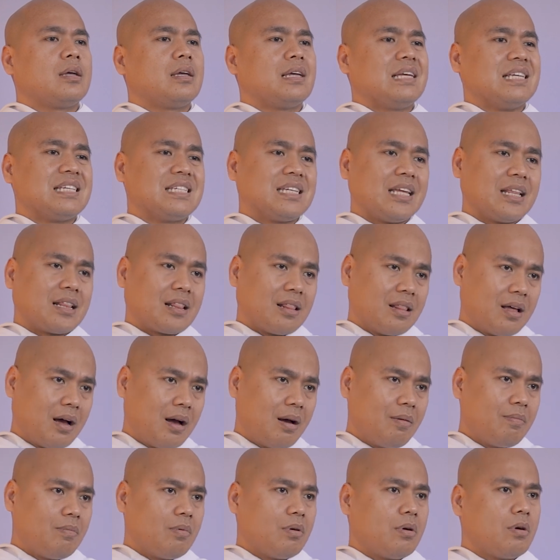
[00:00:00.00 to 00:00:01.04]
Is it
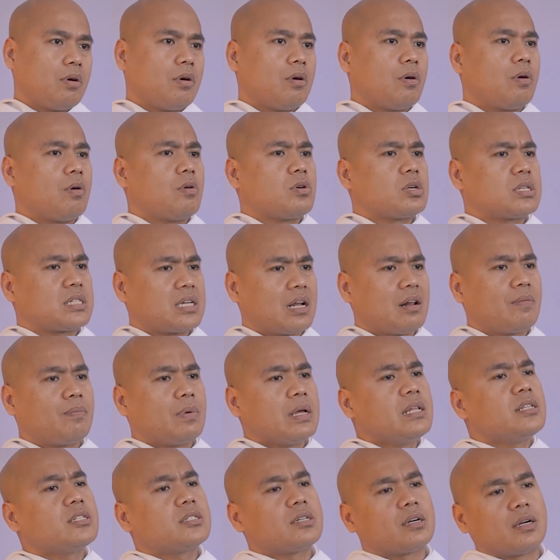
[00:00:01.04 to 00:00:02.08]
love or
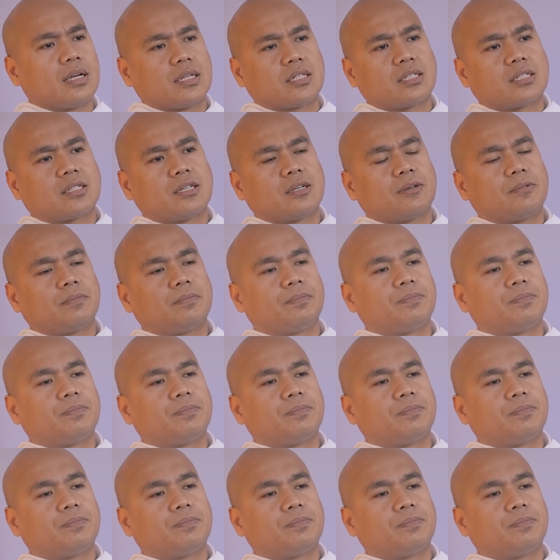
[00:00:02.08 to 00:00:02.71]
self-interest?